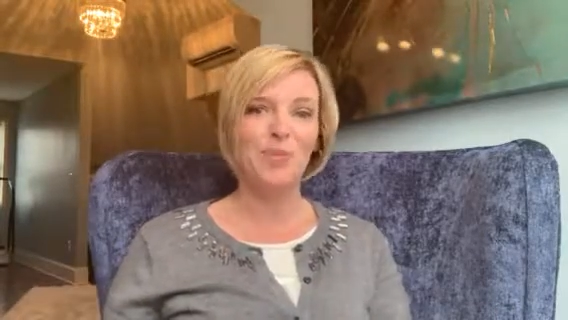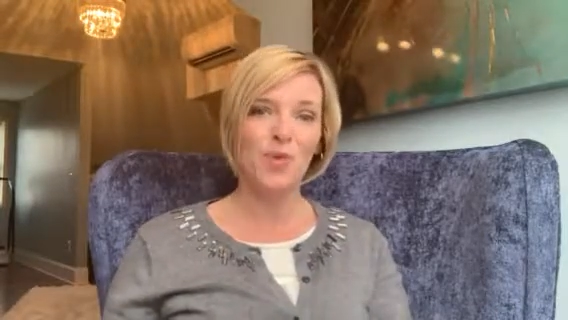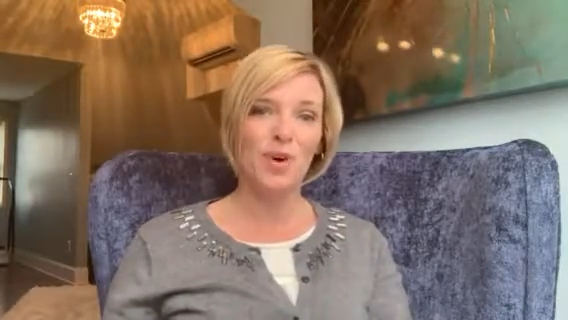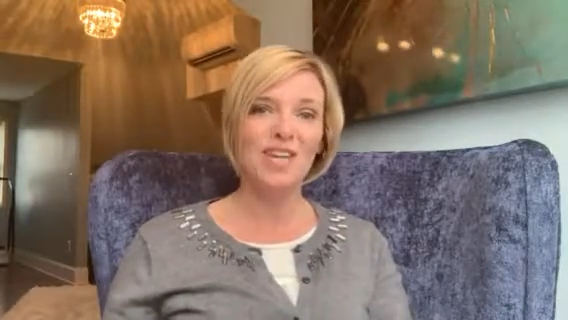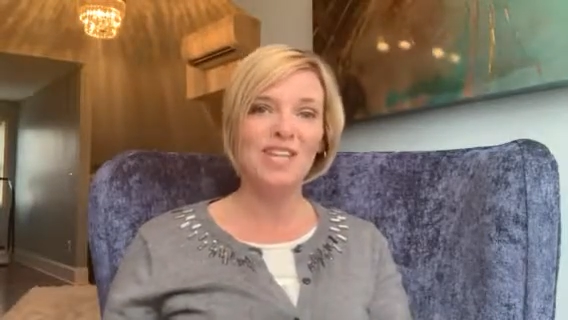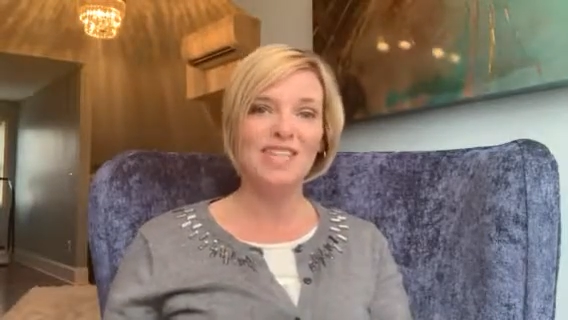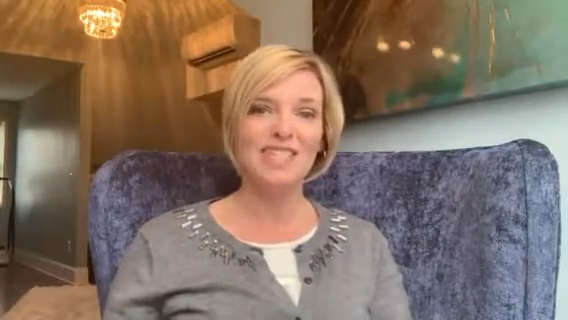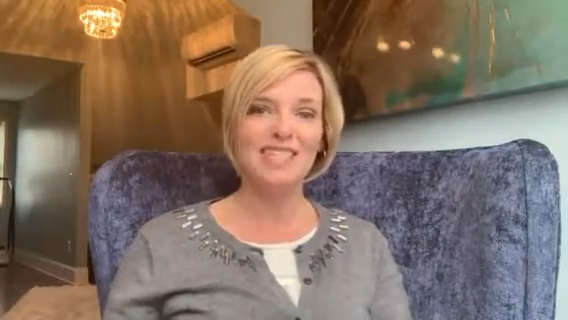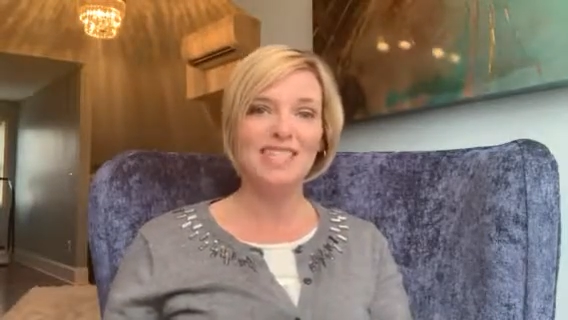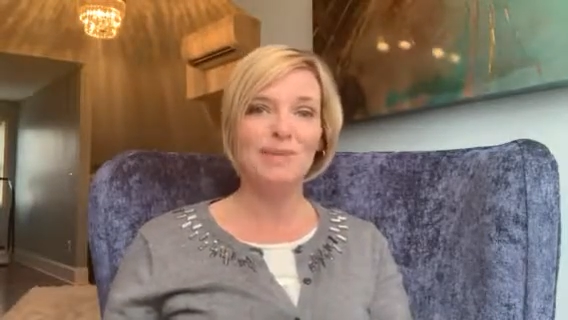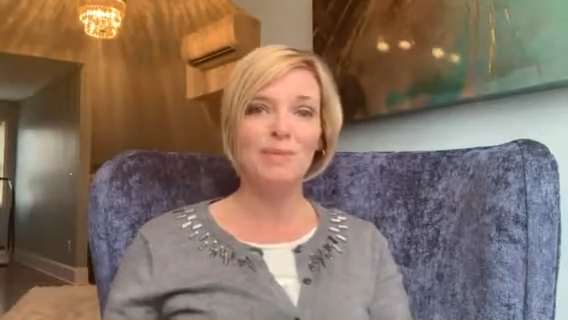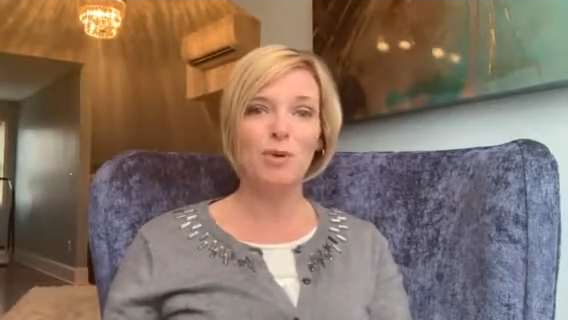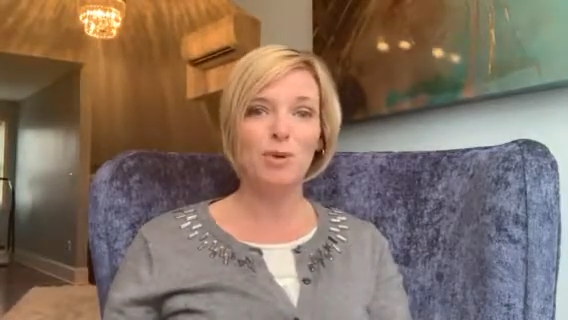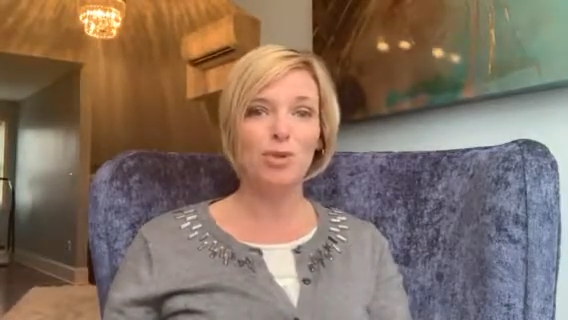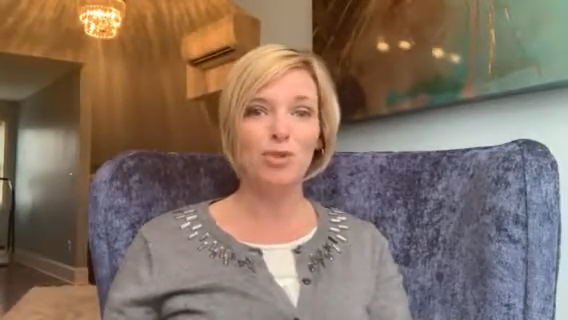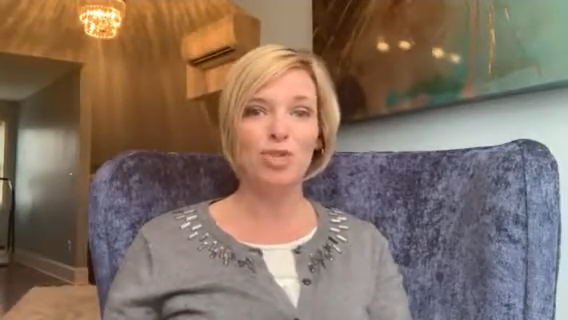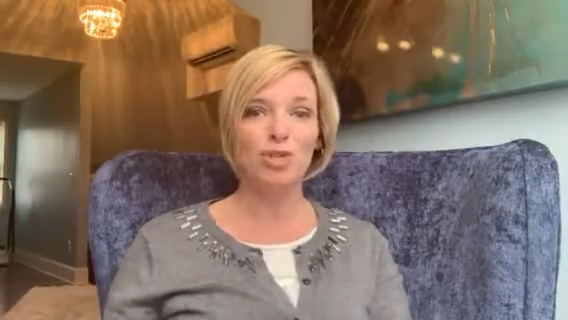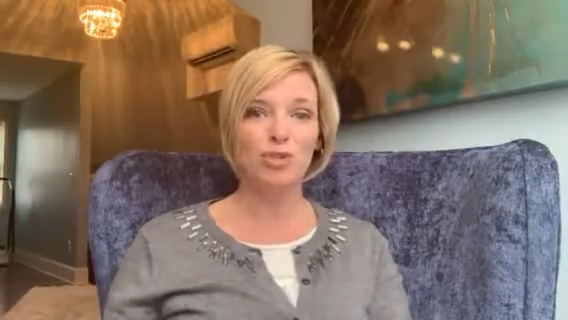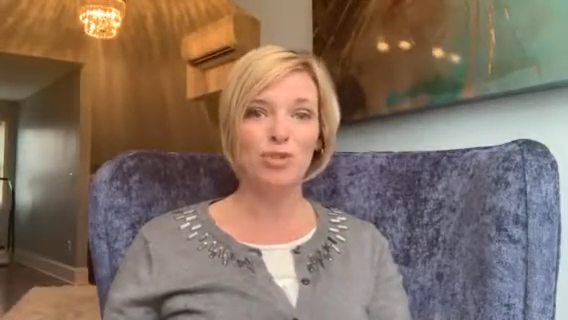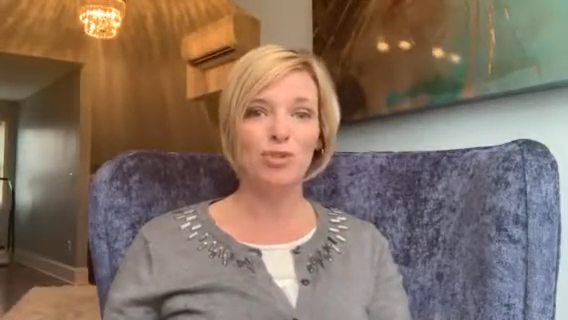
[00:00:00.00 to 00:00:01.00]
what is
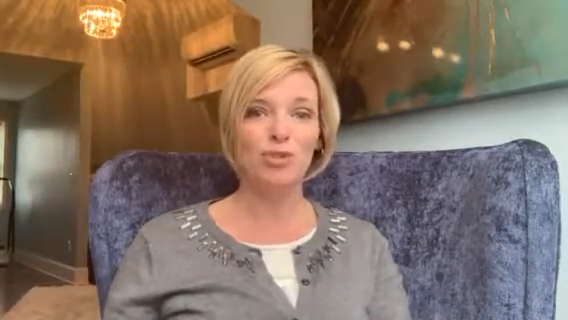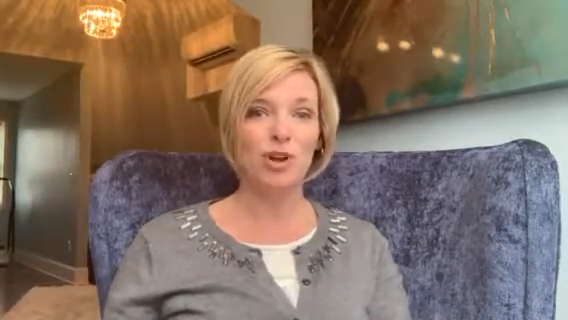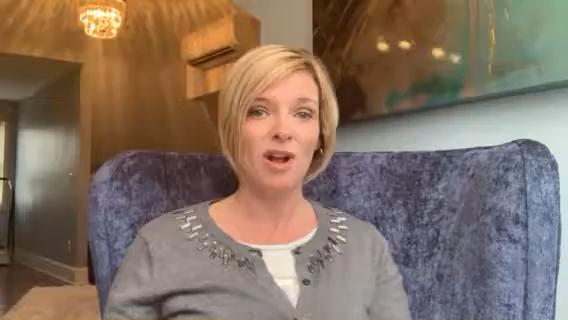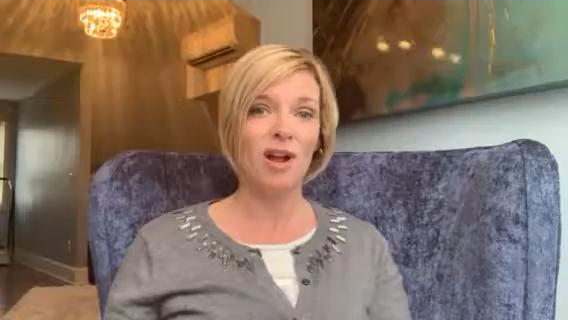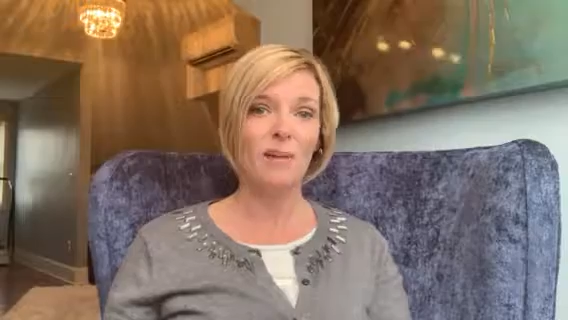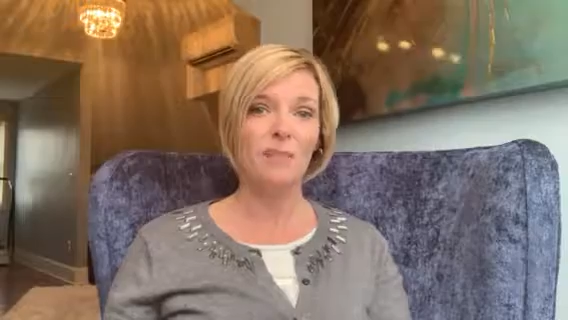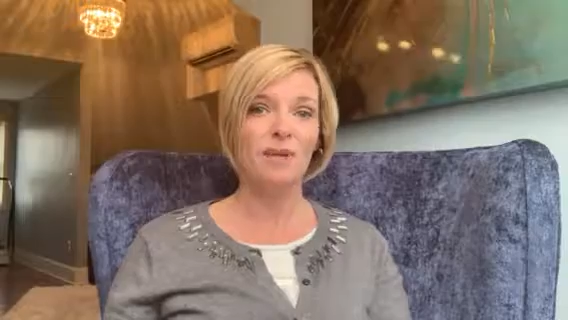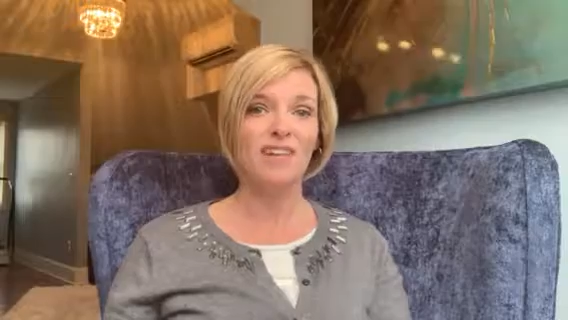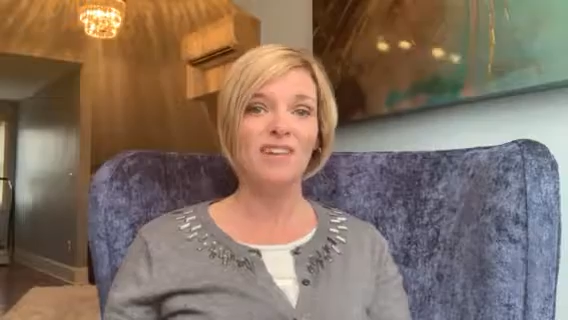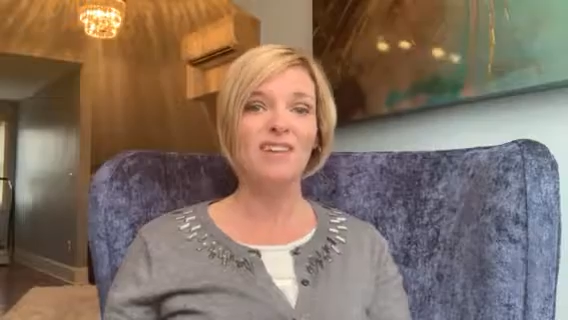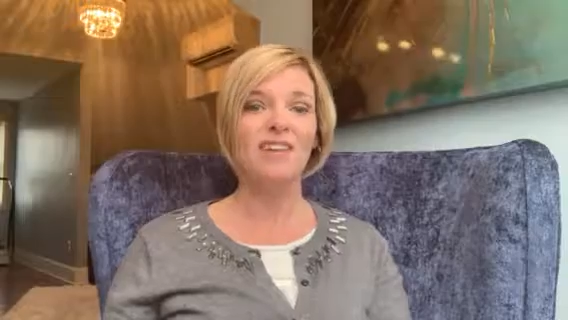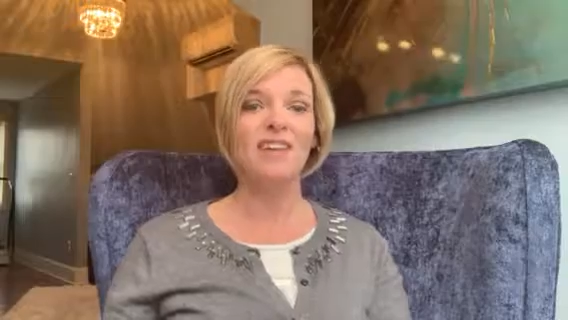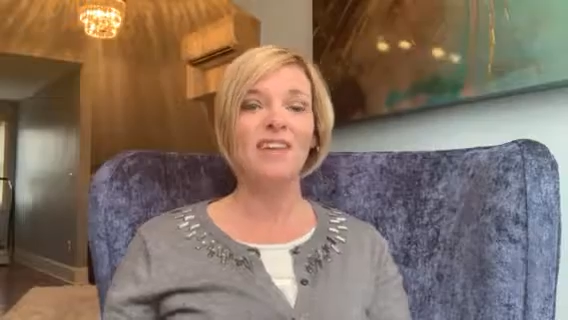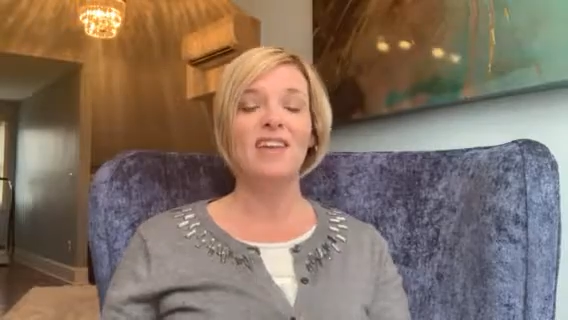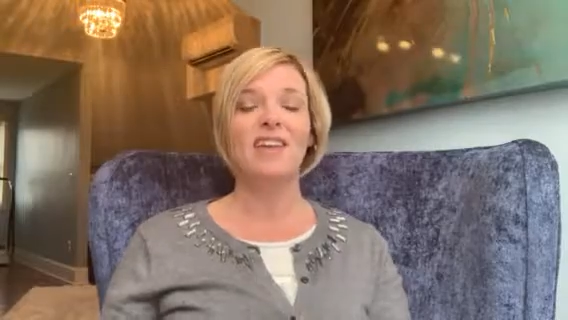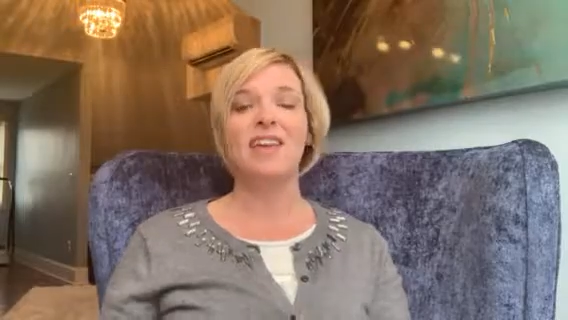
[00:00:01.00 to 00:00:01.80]
emotional trauma?